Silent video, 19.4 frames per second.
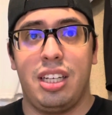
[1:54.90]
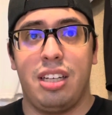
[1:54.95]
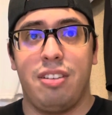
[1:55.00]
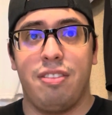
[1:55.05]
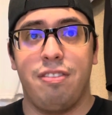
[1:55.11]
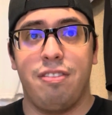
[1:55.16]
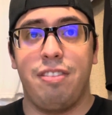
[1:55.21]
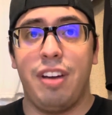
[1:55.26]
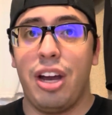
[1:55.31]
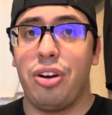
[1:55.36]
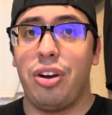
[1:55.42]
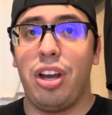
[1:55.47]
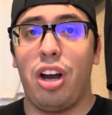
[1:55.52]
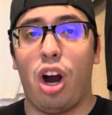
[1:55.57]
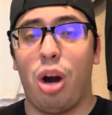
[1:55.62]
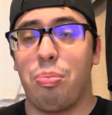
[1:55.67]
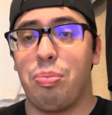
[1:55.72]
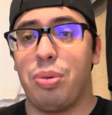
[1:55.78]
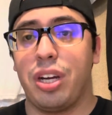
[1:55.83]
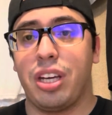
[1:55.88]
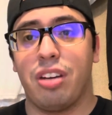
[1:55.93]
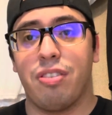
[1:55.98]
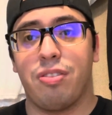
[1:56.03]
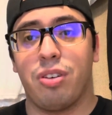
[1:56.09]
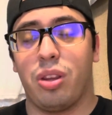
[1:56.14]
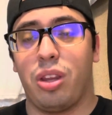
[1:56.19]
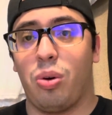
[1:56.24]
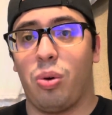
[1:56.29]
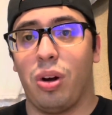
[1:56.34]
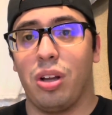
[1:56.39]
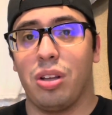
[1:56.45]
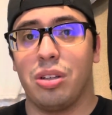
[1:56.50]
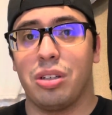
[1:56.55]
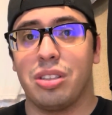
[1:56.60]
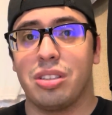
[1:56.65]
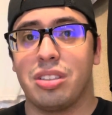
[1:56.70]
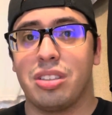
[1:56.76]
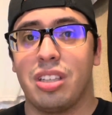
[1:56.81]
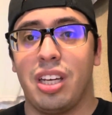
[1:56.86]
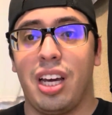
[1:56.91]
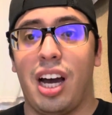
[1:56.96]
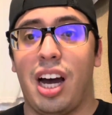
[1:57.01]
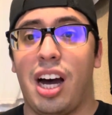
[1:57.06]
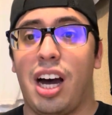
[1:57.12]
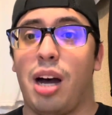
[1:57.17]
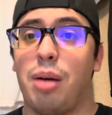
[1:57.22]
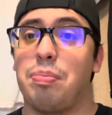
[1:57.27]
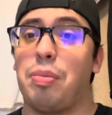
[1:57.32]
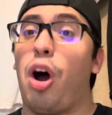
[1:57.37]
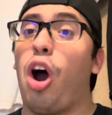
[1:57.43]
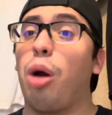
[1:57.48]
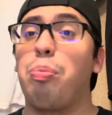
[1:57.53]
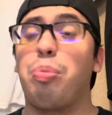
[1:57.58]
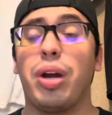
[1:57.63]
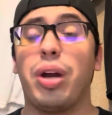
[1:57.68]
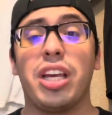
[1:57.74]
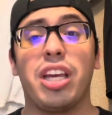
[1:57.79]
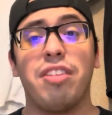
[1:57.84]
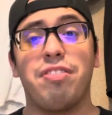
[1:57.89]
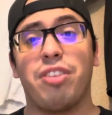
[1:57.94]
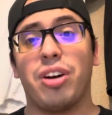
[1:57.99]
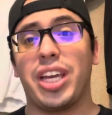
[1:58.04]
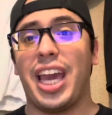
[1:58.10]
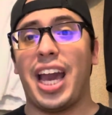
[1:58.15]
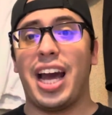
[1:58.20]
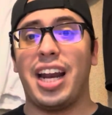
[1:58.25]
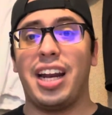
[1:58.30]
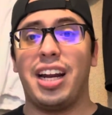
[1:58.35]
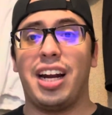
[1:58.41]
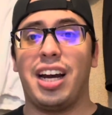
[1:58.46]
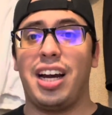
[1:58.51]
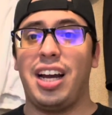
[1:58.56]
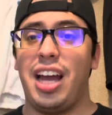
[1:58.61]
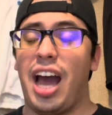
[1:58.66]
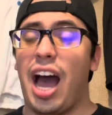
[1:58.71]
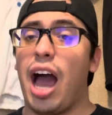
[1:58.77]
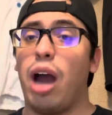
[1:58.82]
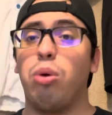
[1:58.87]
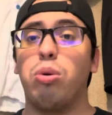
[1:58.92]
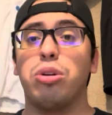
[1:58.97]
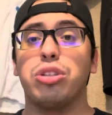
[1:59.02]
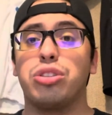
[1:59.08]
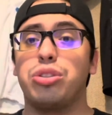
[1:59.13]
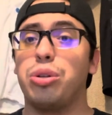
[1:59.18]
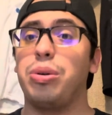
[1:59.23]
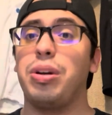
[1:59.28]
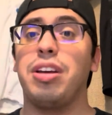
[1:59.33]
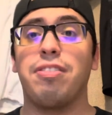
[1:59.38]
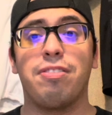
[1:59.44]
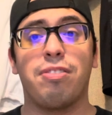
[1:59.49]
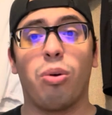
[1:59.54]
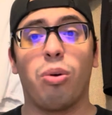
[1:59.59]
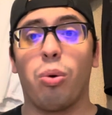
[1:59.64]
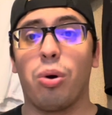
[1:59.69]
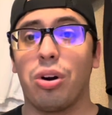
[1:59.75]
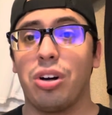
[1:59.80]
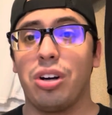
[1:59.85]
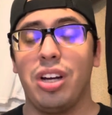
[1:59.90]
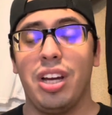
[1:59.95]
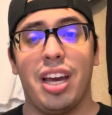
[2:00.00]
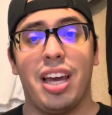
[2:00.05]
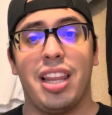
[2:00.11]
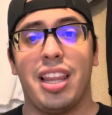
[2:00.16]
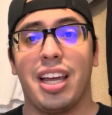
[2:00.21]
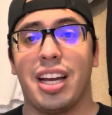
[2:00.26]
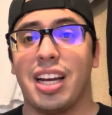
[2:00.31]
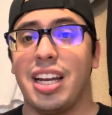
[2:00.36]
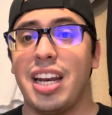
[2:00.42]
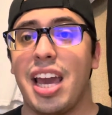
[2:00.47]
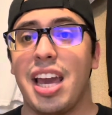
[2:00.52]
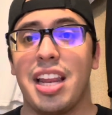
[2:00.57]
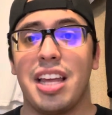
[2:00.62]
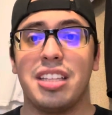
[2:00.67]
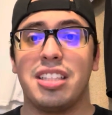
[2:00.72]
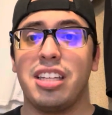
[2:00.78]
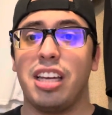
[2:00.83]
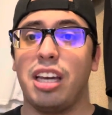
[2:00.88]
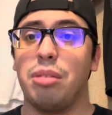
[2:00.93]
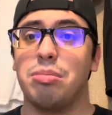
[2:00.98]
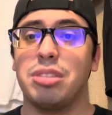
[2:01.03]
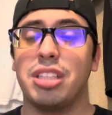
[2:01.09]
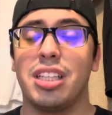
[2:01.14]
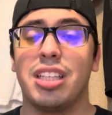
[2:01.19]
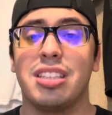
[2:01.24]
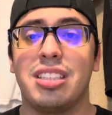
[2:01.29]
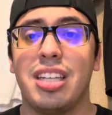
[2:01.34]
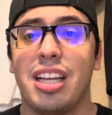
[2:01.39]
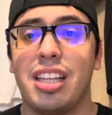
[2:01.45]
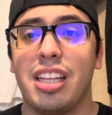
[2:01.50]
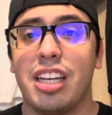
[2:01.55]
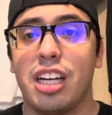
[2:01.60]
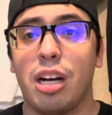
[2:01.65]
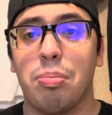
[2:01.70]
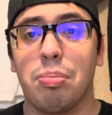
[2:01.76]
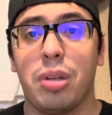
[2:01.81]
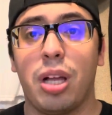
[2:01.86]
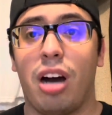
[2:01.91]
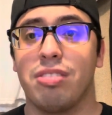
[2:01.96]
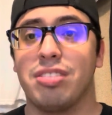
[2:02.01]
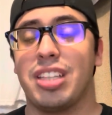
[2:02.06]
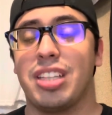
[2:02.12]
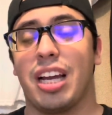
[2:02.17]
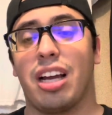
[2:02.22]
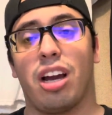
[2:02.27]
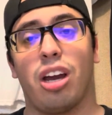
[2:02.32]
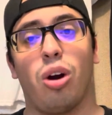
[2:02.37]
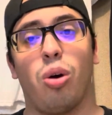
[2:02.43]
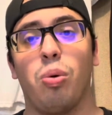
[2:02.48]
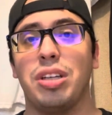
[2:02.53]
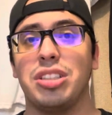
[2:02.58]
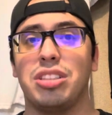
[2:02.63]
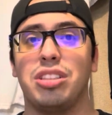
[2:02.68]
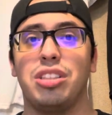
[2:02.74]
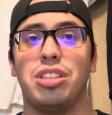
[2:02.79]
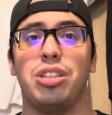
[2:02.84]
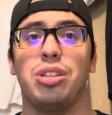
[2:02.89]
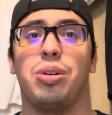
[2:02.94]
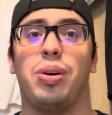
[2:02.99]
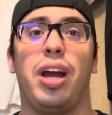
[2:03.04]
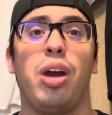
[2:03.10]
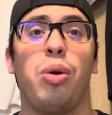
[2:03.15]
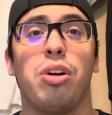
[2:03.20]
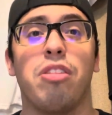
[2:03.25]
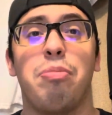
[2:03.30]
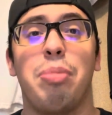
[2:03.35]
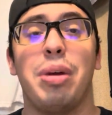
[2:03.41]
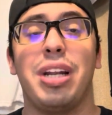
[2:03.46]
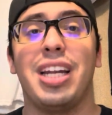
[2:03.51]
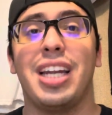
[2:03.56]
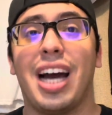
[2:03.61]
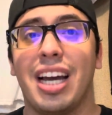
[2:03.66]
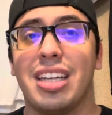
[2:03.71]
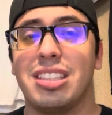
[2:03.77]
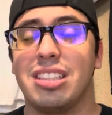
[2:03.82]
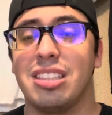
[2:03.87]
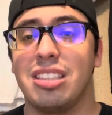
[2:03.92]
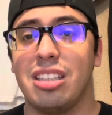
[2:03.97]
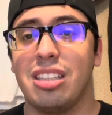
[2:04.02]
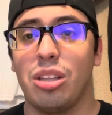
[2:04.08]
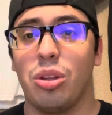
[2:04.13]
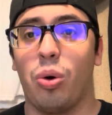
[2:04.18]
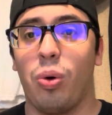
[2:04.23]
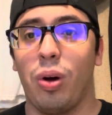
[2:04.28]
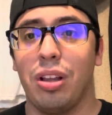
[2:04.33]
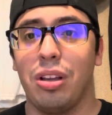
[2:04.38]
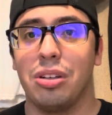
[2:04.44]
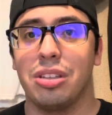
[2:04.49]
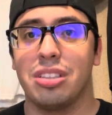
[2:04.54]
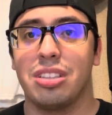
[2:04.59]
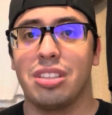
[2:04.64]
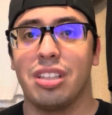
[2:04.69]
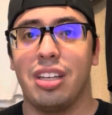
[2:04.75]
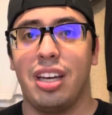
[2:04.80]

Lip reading: Very heartbreaking for the Oilers. Heartbreaking for Canada. I was rooting for the Canadian teams in the Stanley Cup playoffs like I always do. It would have been nice to see the Oilers